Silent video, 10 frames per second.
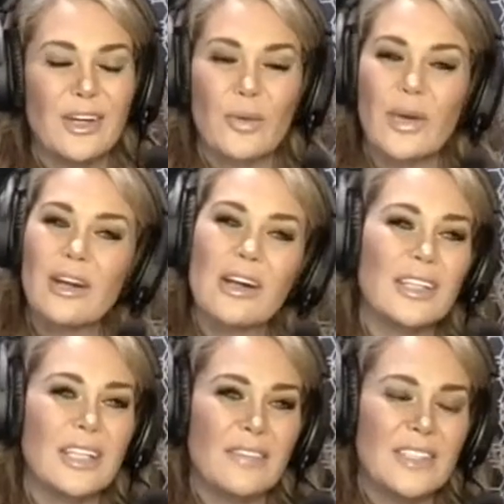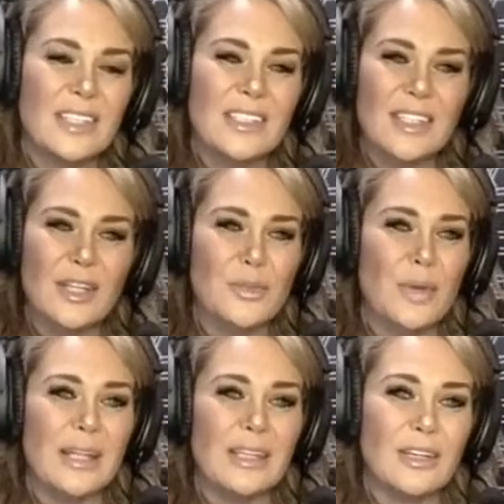Quaid Harley-Davidson sells
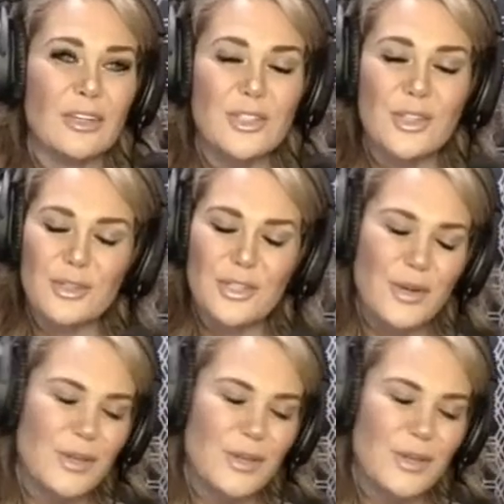rain gear, so there's no